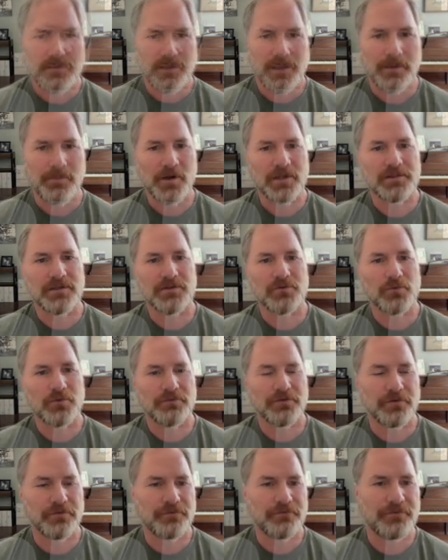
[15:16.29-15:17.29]
I bought this one
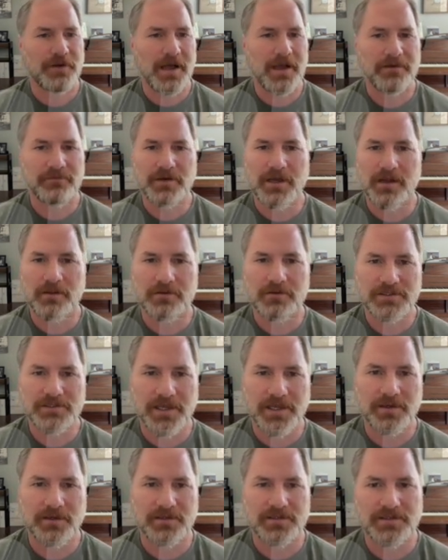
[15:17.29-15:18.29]
for $5
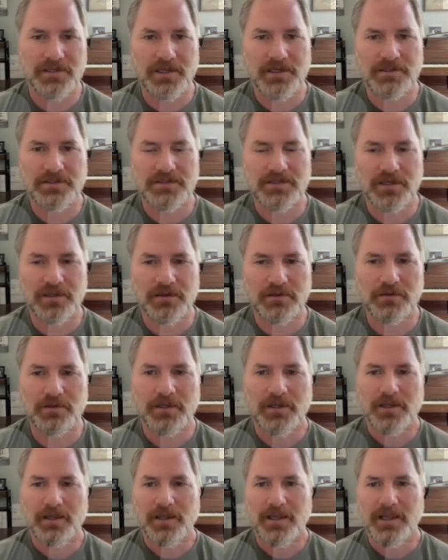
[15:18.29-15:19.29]
at an estate
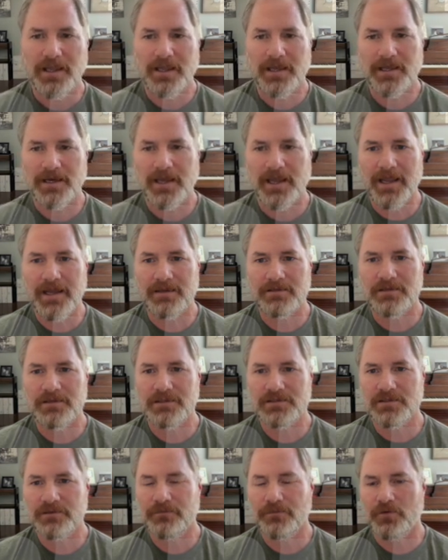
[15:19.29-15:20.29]
sale, and I had it
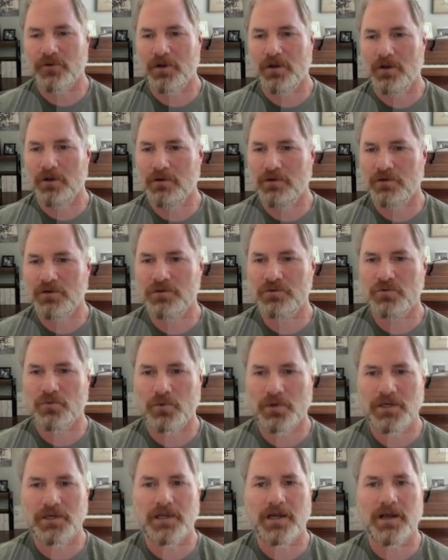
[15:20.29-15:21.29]
listed for
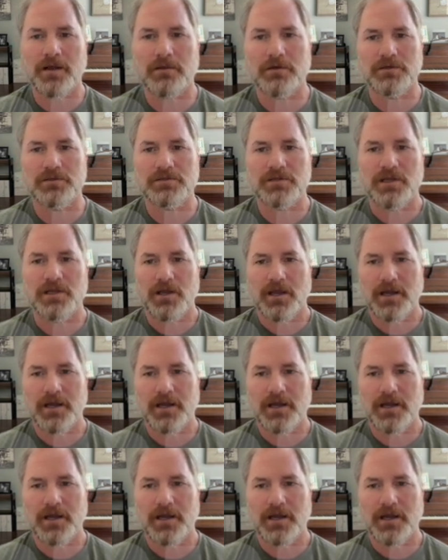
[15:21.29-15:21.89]
$120.